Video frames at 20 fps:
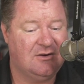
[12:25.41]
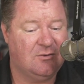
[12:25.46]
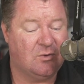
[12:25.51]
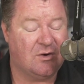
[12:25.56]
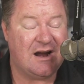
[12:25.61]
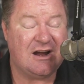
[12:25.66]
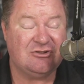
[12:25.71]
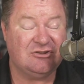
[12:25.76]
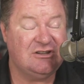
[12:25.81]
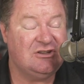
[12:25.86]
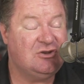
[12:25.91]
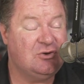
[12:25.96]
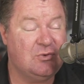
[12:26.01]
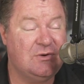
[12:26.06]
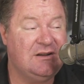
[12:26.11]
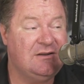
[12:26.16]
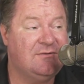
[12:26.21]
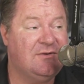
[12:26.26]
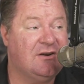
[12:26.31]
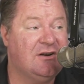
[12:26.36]
We're actually
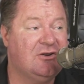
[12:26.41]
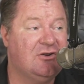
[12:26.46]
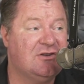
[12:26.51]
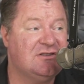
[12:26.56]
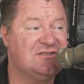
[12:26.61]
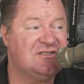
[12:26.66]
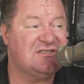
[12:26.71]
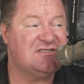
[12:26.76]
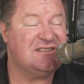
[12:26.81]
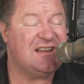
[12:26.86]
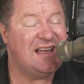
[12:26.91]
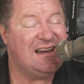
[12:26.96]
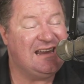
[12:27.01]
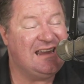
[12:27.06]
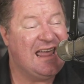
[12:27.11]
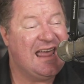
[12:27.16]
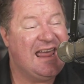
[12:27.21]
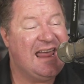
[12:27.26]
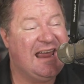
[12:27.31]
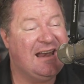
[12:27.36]
doing very good as a society,